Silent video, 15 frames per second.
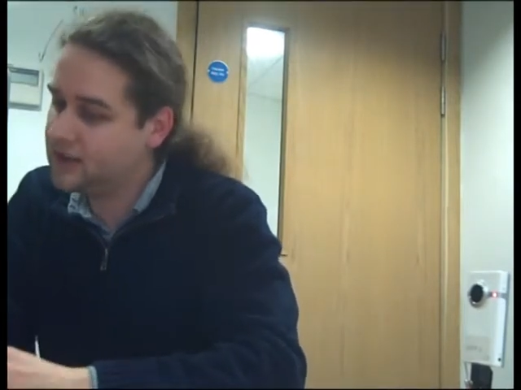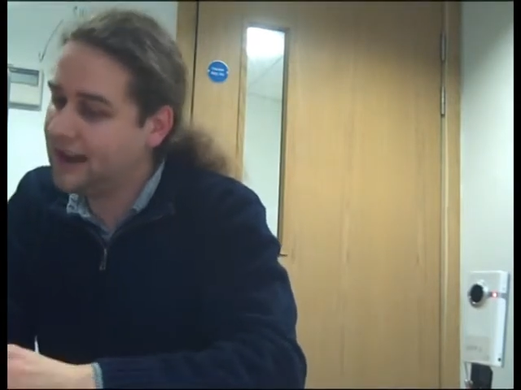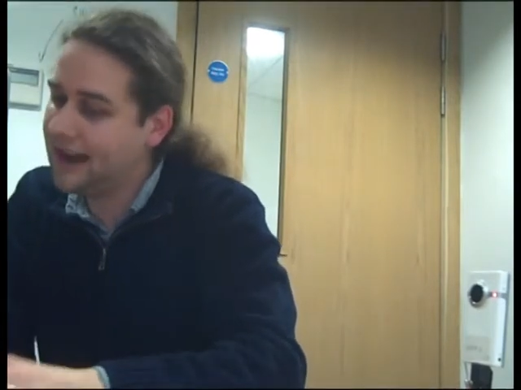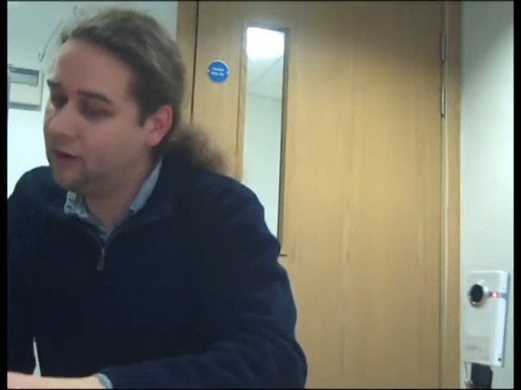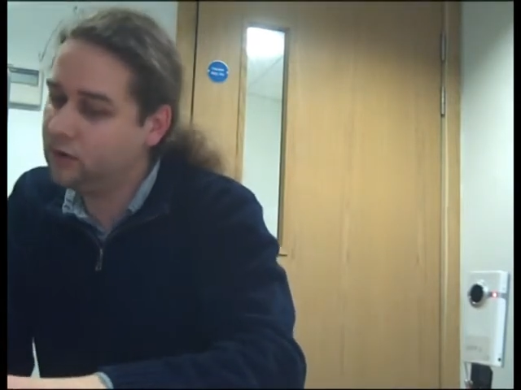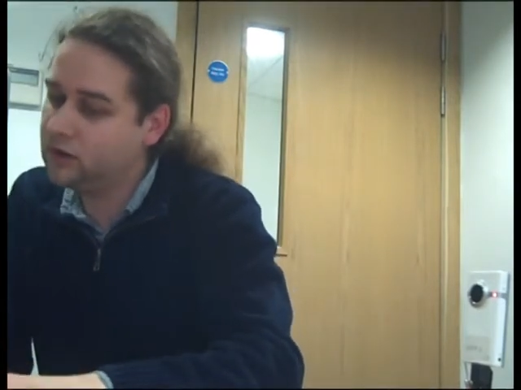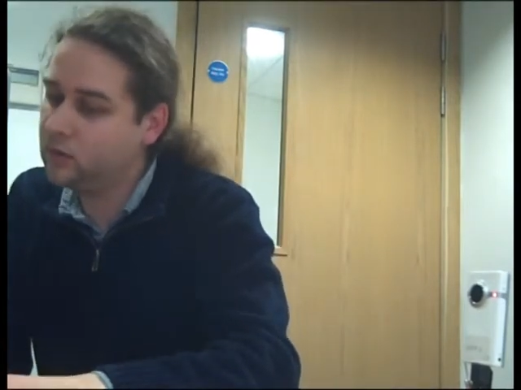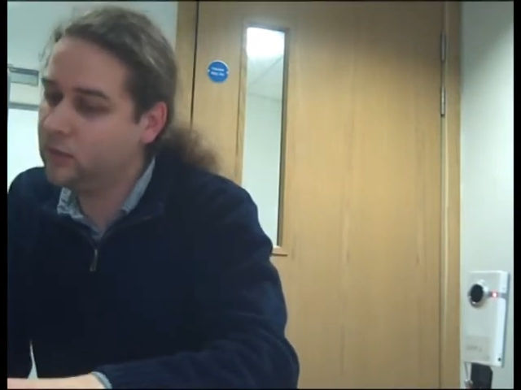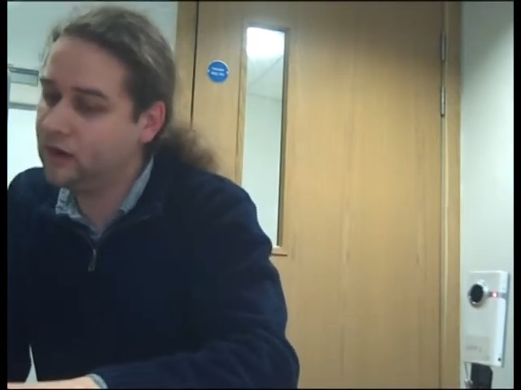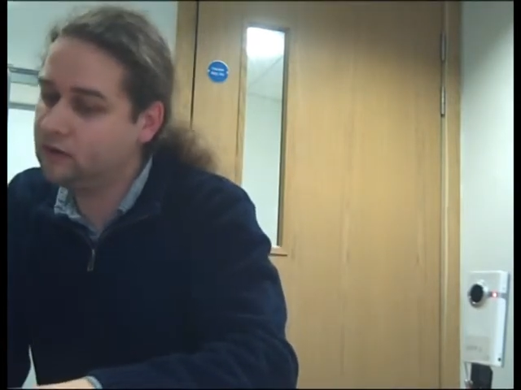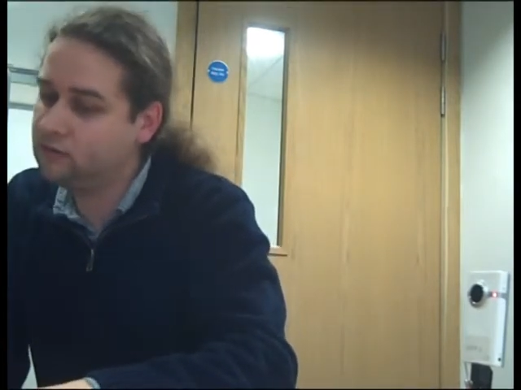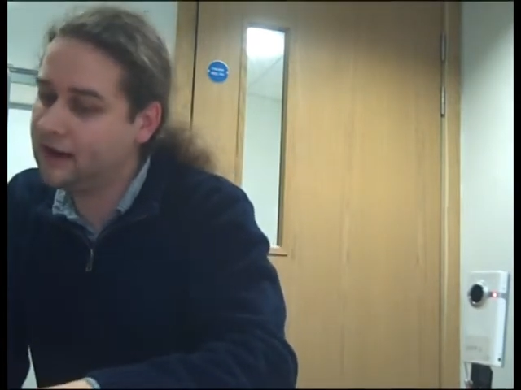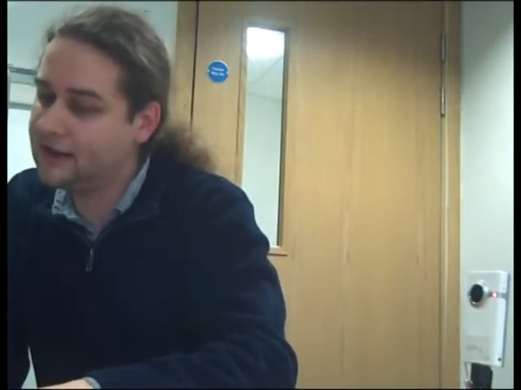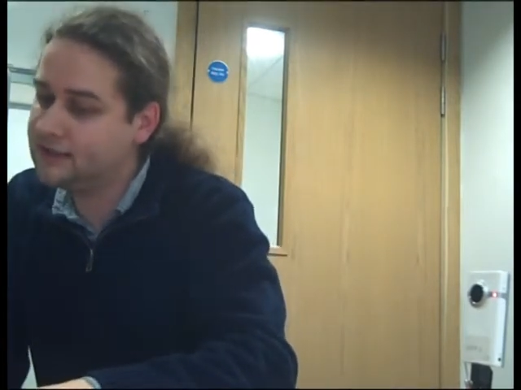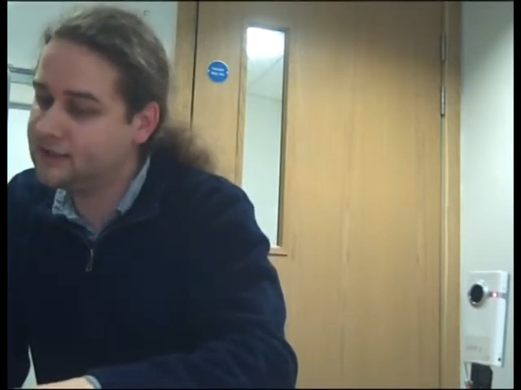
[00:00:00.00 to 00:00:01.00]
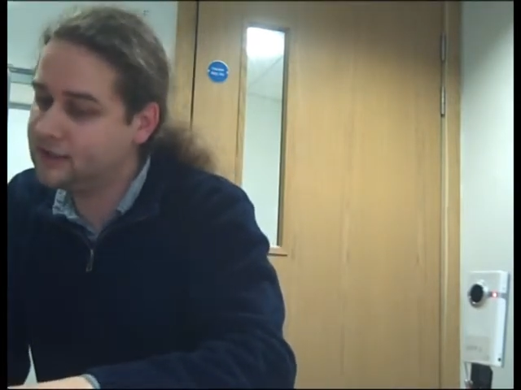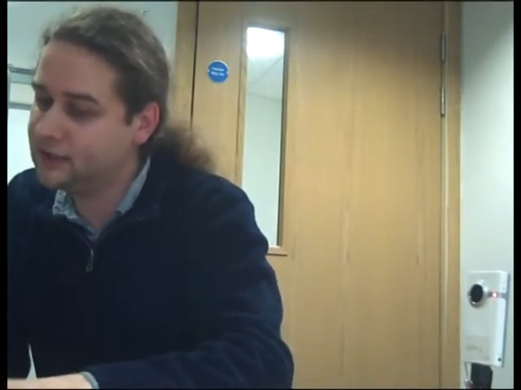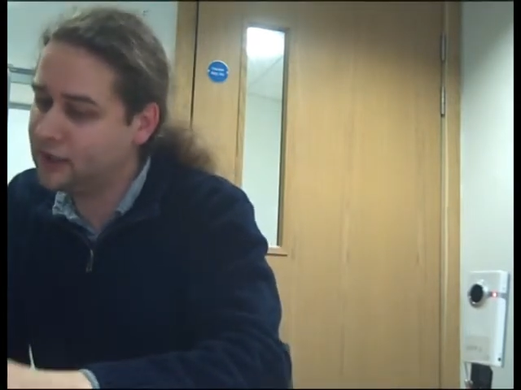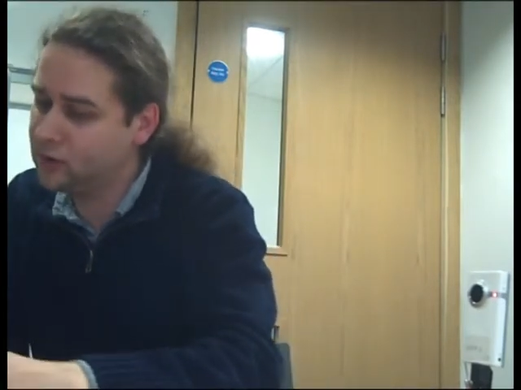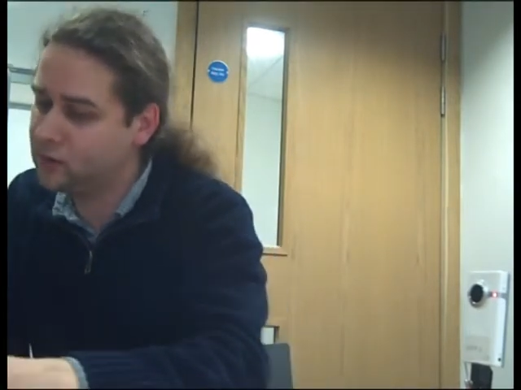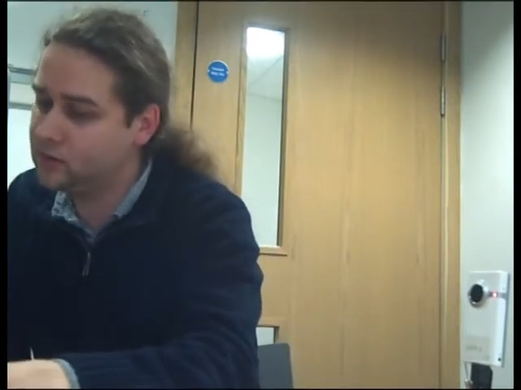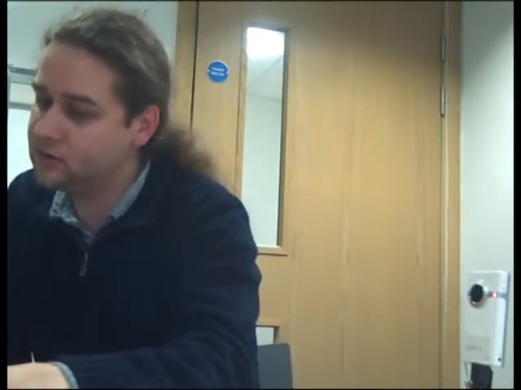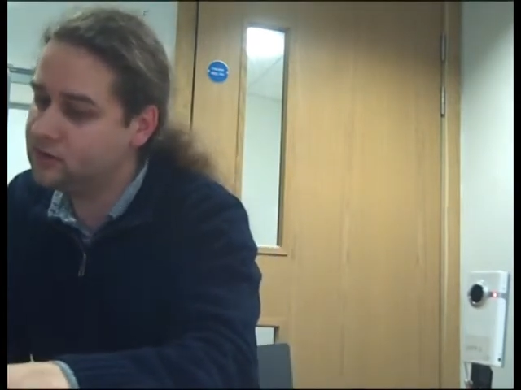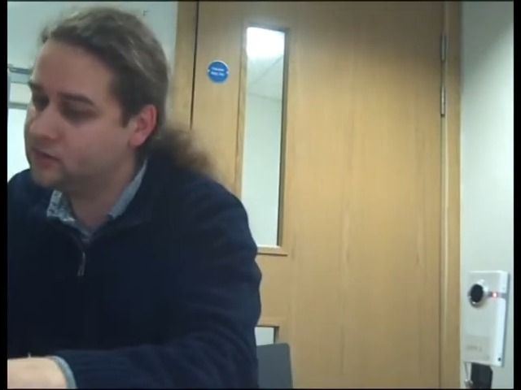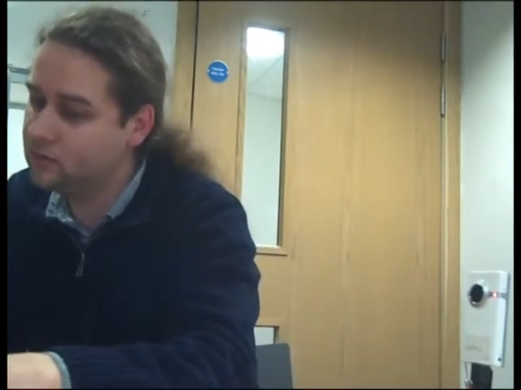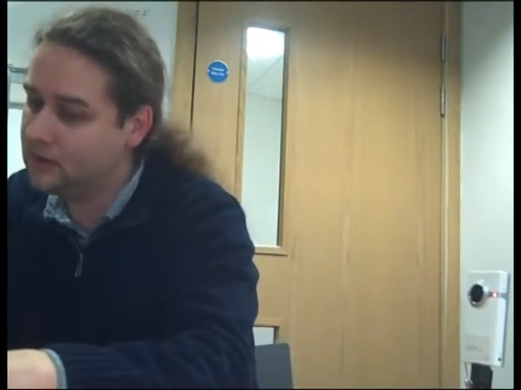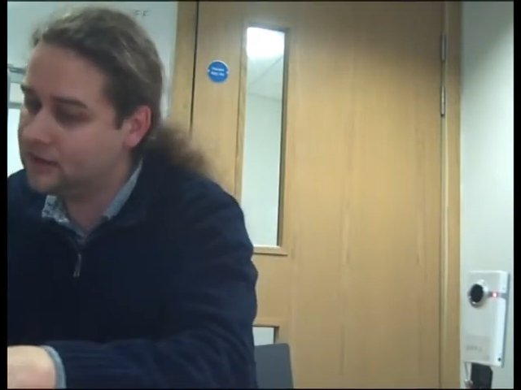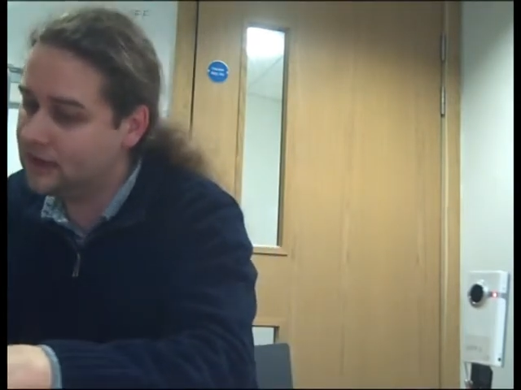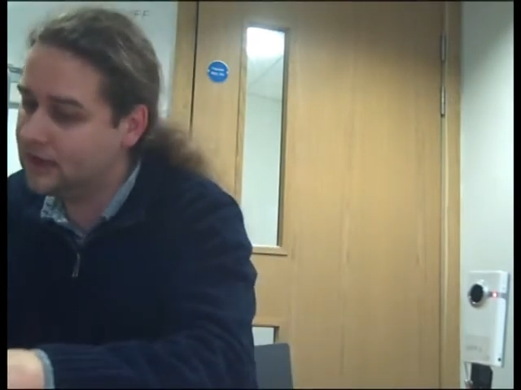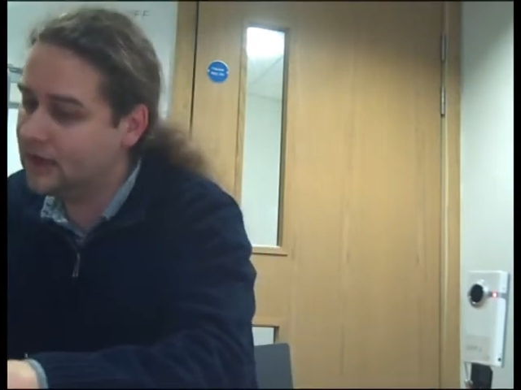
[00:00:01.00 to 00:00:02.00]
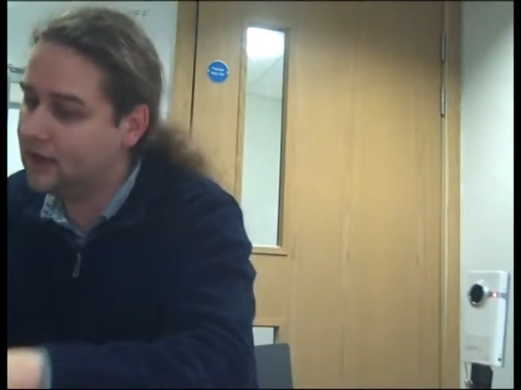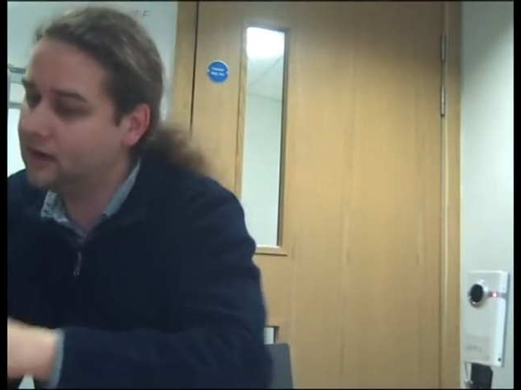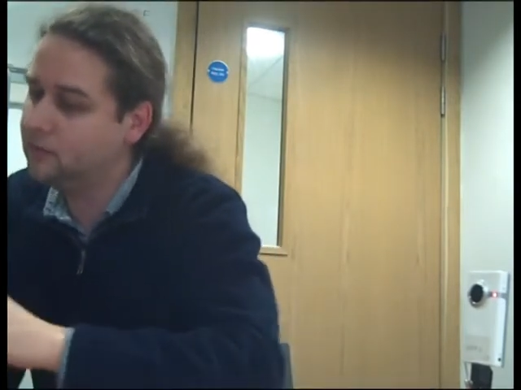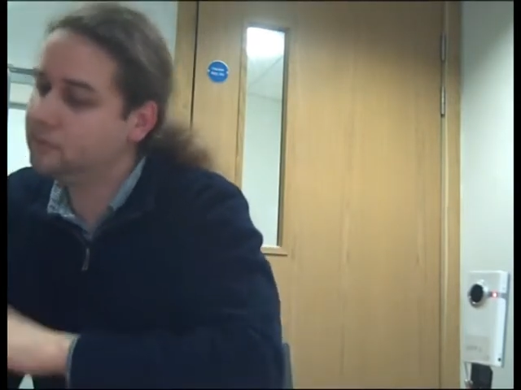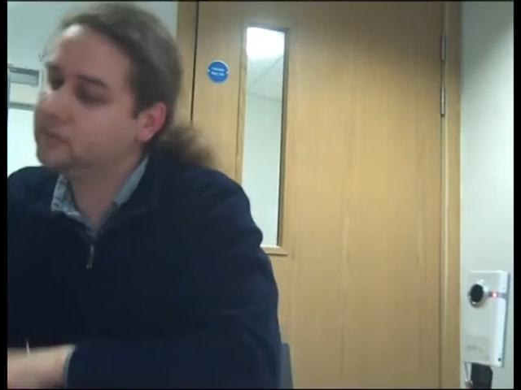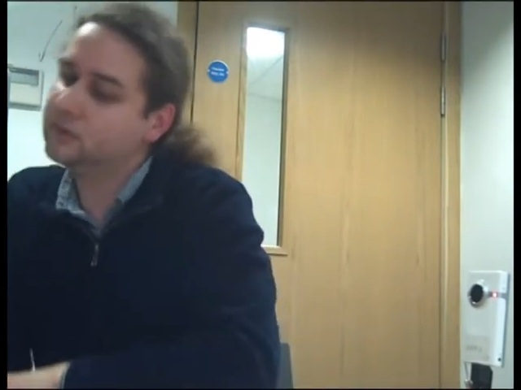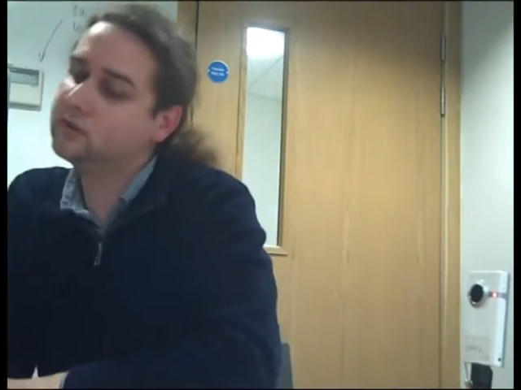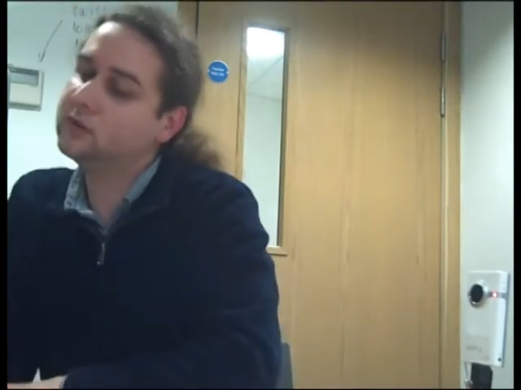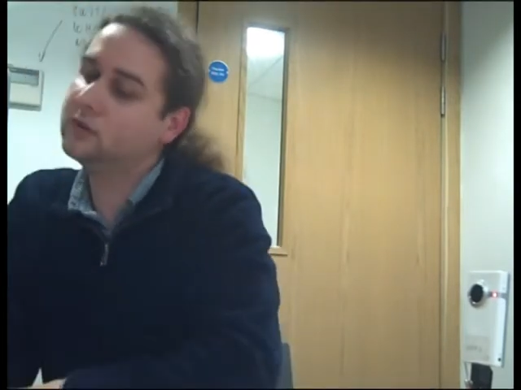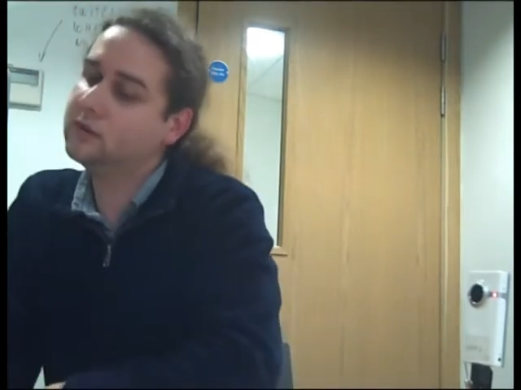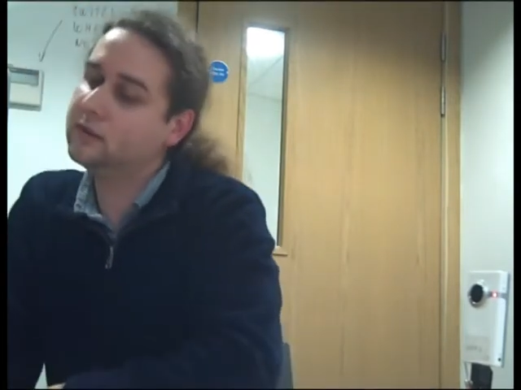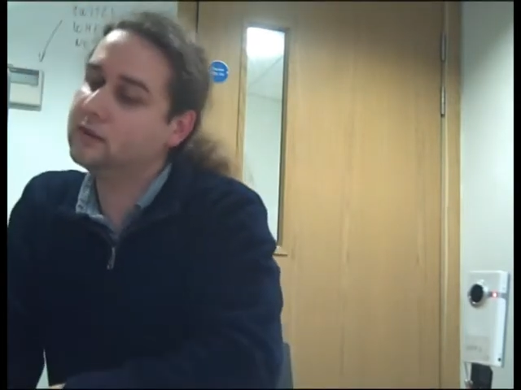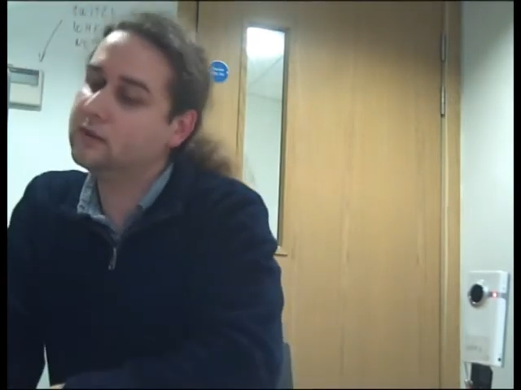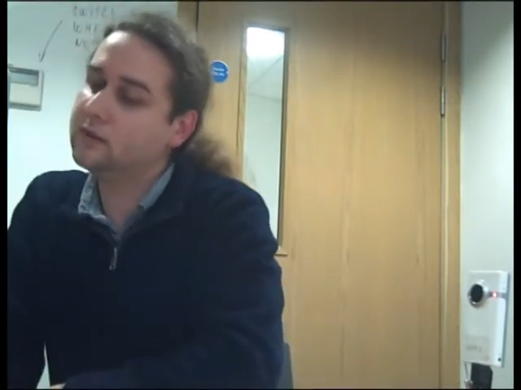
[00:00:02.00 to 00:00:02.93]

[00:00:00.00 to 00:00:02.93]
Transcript: So how could we arrange those within our numbers?